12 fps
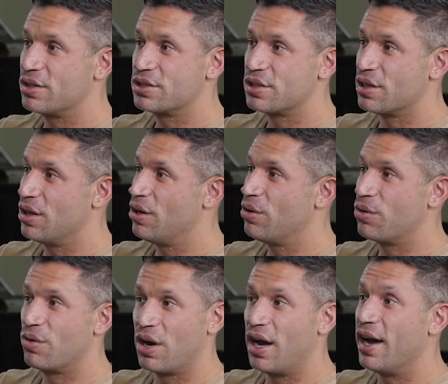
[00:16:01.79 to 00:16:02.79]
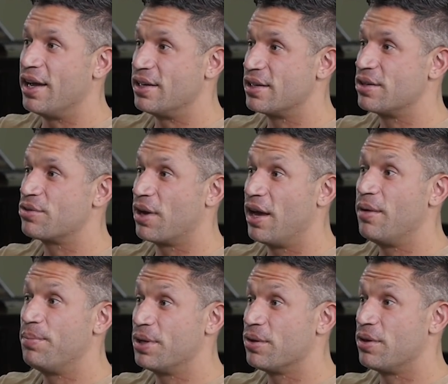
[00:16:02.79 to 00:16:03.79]
slow grind trying to
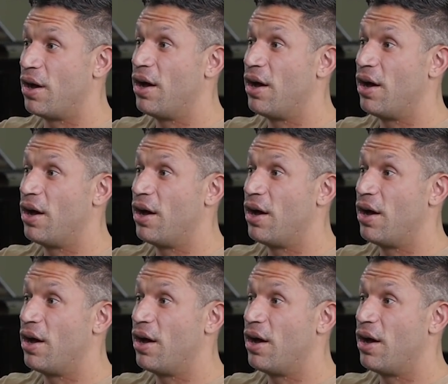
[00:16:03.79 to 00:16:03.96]
build